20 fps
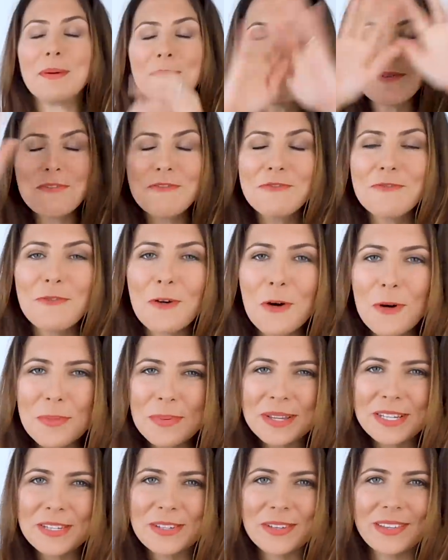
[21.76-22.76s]
But before
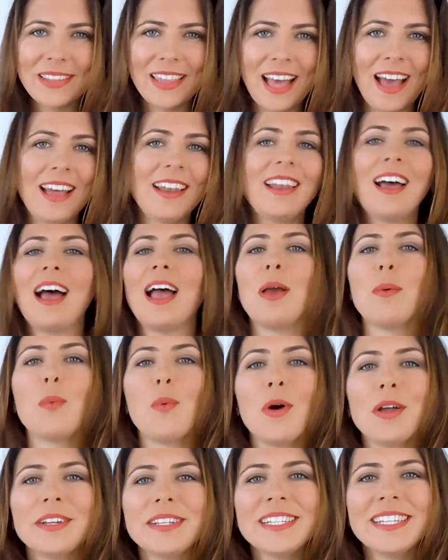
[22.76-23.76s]
we do that, I
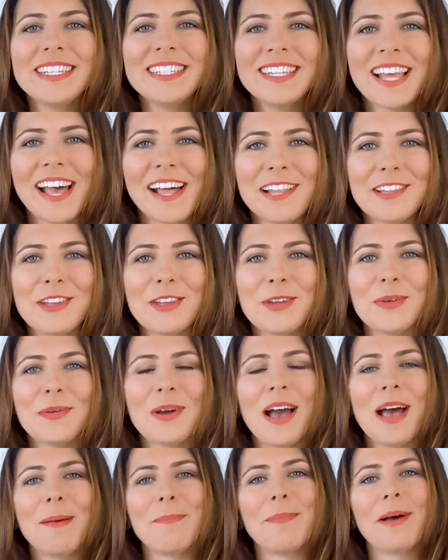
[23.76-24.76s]
want to tell
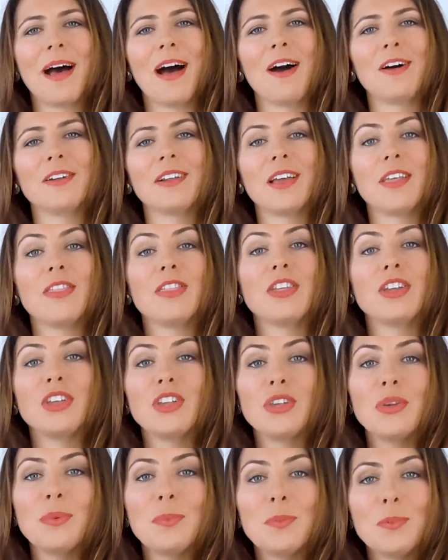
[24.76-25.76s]
you about the
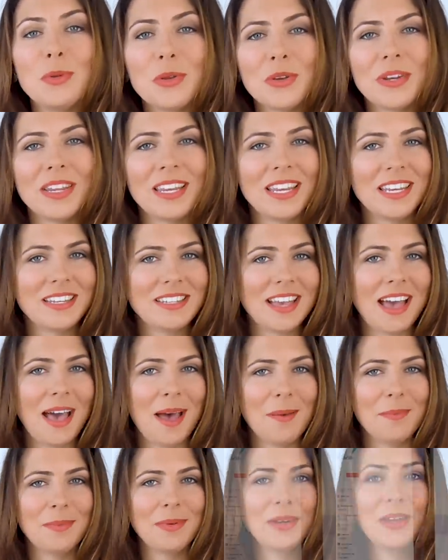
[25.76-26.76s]
community
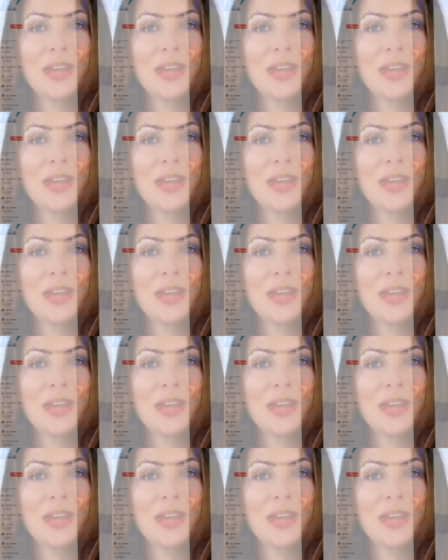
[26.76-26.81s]
tab